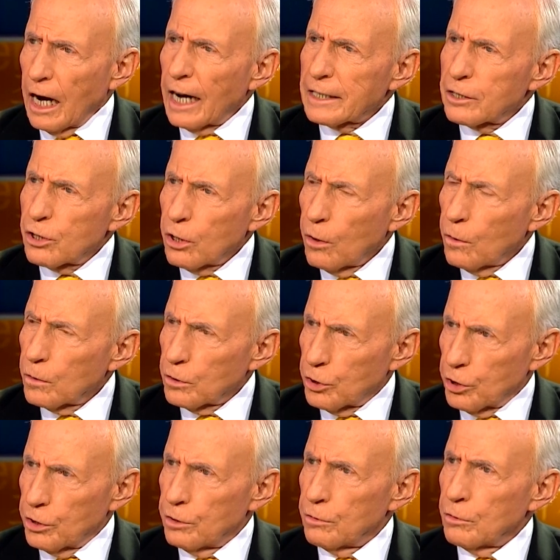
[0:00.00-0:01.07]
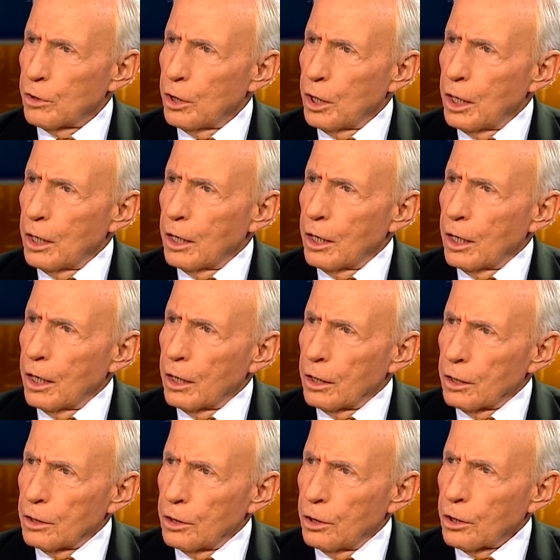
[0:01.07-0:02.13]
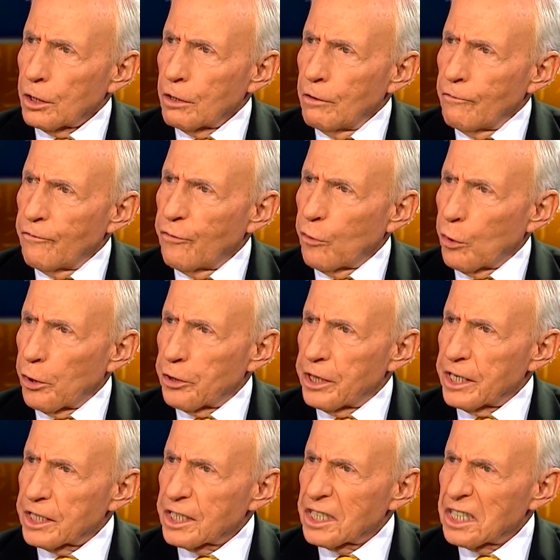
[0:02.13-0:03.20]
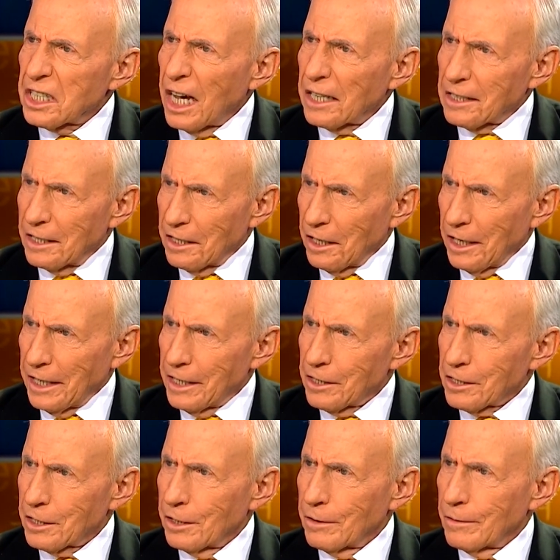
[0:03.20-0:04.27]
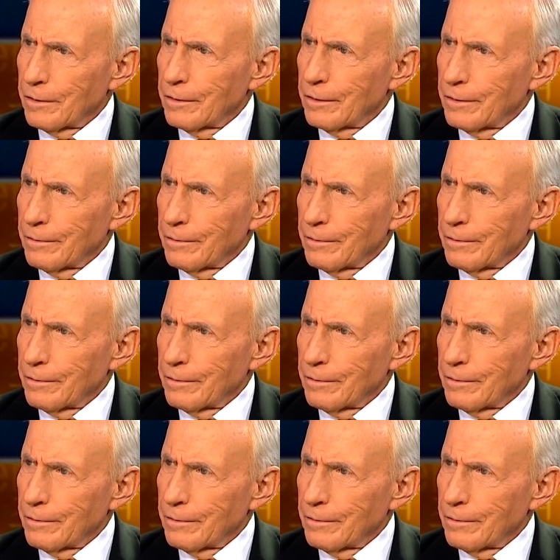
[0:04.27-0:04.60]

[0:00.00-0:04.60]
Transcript: God told you, look for the suddenlies.